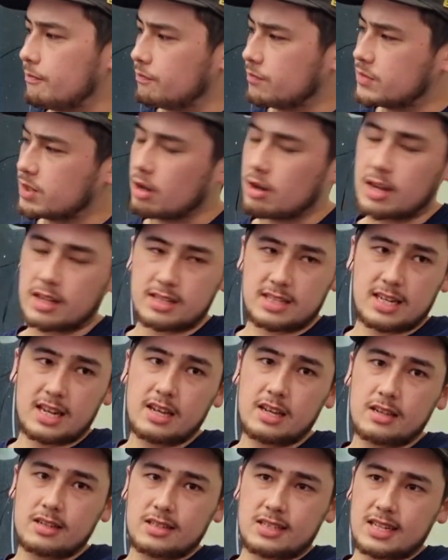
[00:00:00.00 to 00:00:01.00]
So let's
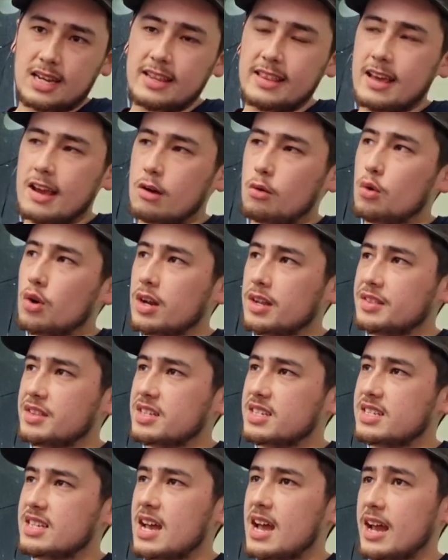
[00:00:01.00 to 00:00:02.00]
say they're all in
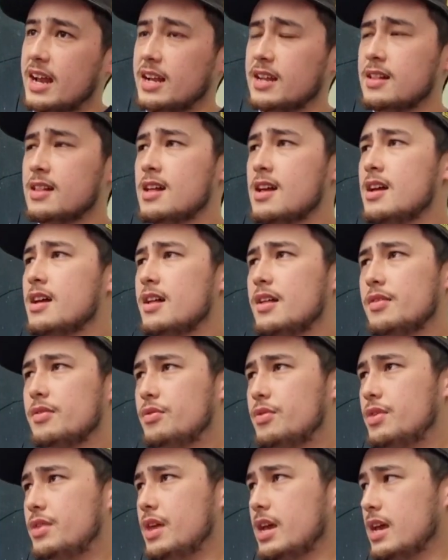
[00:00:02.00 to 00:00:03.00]
this tank.
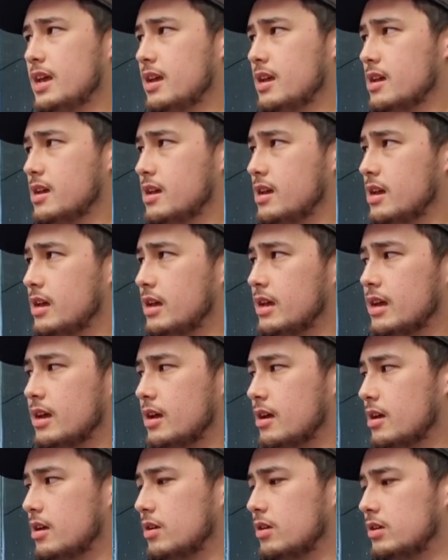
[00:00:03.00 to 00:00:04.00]
The
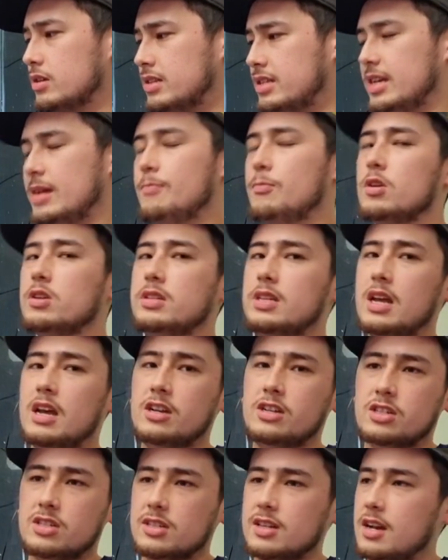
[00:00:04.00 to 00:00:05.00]
zebras are
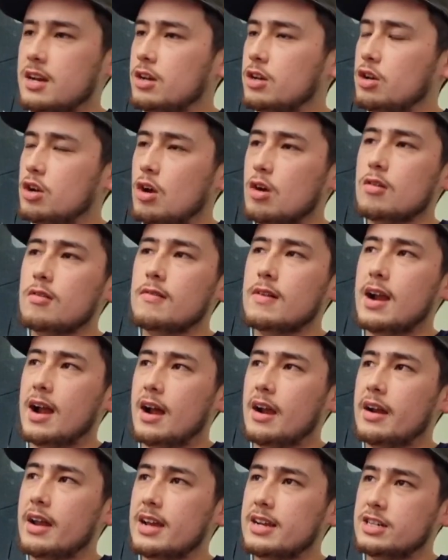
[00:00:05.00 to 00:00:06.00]
just going to go
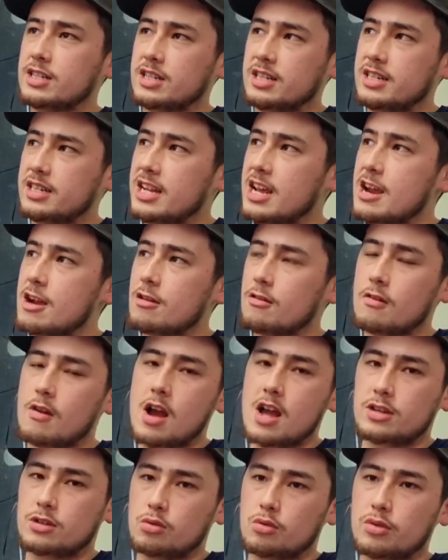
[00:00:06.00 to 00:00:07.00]
around and just
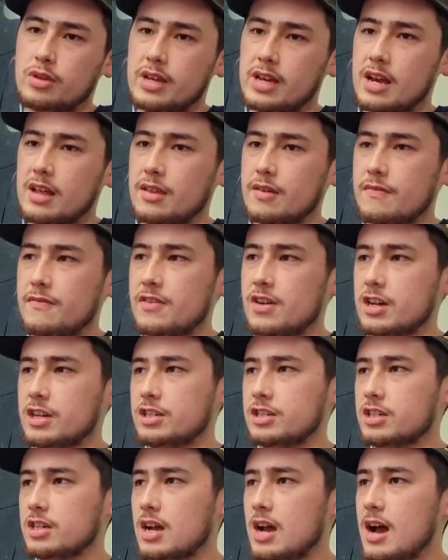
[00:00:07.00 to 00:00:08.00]
terrorize all the other fish.
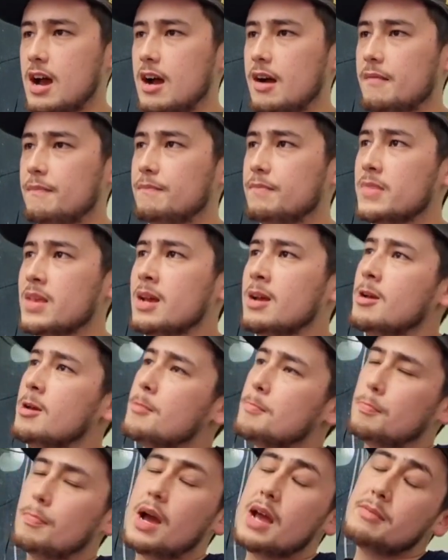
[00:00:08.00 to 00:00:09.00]

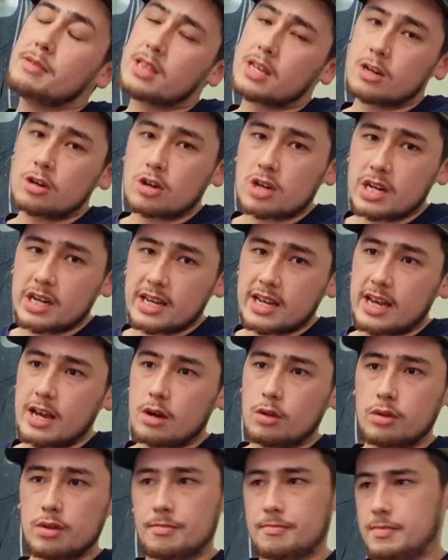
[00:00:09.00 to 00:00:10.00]
Maybe they're not going to
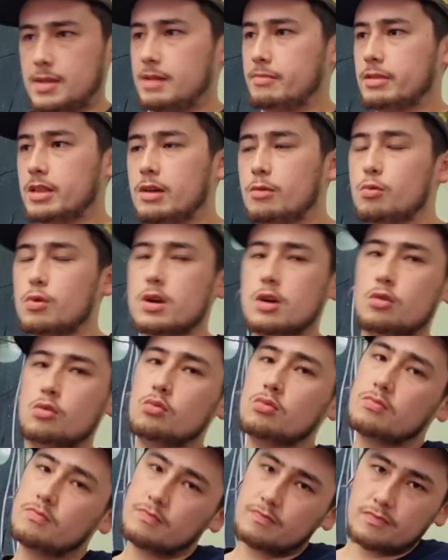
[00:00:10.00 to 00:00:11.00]
kill them. Maybe they will.
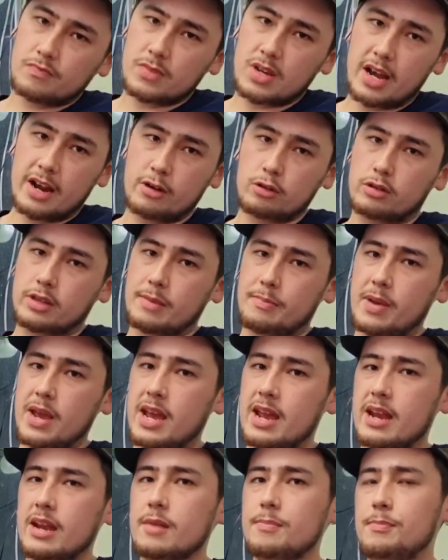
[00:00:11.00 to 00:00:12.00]
It'll
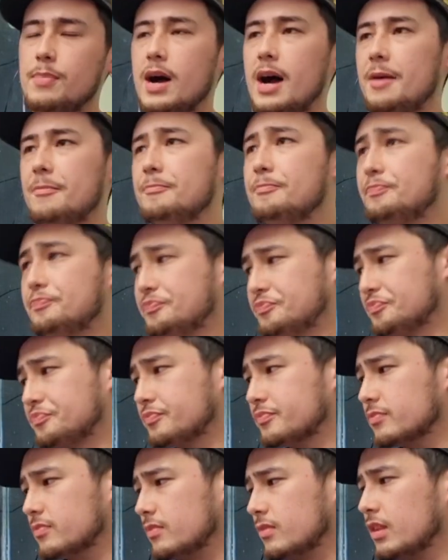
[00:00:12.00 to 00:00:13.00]
depend, but
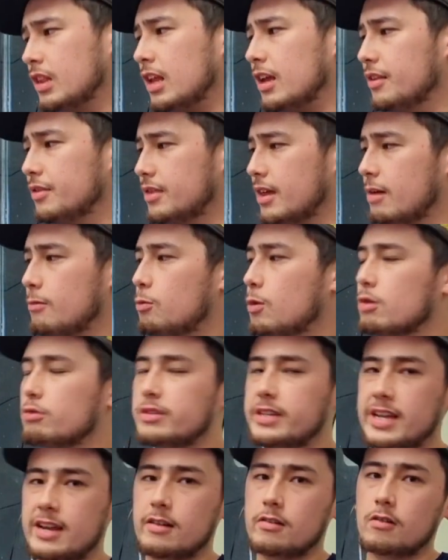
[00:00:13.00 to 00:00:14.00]
they will
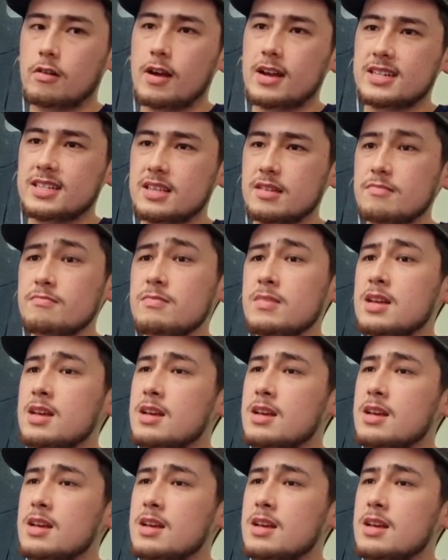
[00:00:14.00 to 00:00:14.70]
terrorize them.